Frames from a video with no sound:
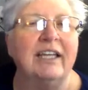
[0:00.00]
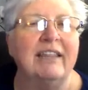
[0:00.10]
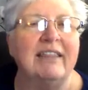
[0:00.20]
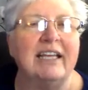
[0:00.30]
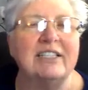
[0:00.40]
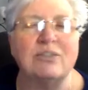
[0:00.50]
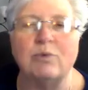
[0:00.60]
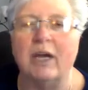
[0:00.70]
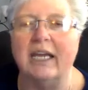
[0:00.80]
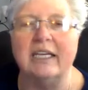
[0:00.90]
That's
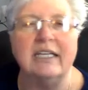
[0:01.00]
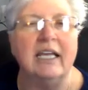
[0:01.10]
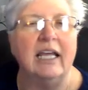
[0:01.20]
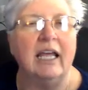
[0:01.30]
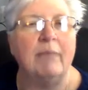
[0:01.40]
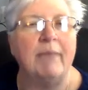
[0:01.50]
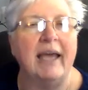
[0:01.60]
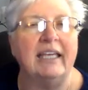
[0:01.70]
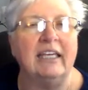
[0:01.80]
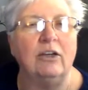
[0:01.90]
right. And back
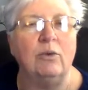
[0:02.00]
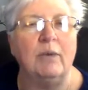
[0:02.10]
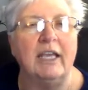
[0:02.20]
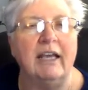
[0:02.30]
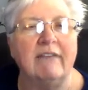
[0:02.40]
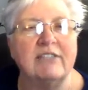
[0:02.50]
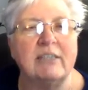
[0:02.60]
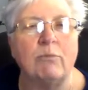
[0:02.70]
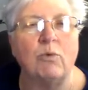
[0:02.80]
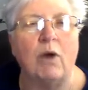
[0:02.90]
here we have
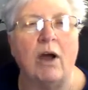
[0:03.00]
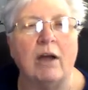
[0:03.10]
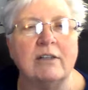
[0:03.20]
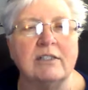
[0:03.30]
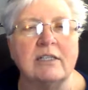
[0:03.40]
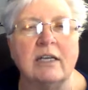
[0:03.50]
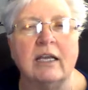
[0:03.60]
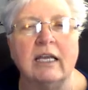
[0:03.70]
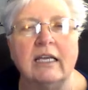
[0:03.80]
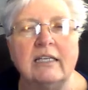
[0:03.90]
some rocks,
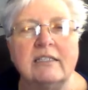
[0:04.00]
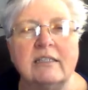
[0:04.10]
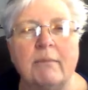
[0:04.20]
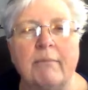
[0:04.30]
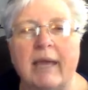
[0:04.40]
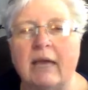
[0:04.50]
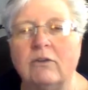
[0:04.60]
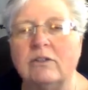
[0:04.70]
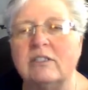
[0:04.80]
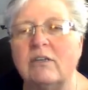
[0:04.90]
some
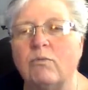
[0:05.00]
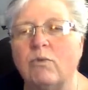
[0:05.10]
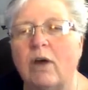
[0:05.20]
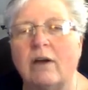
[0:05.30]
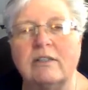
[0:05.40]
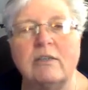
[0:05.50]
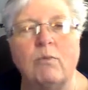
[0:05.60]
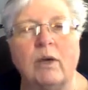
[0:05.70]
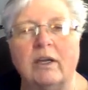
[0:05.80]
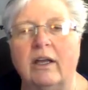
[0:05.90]
mountains and rocks. And
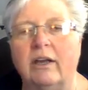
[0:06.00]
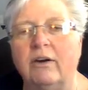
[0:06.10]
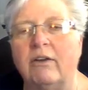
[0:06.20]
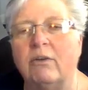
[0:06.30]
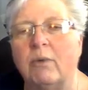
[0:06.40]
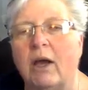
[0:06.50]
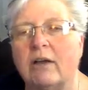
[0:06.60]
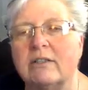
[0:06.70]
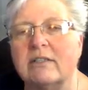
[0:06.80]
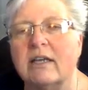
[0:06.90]
what color are the rocks?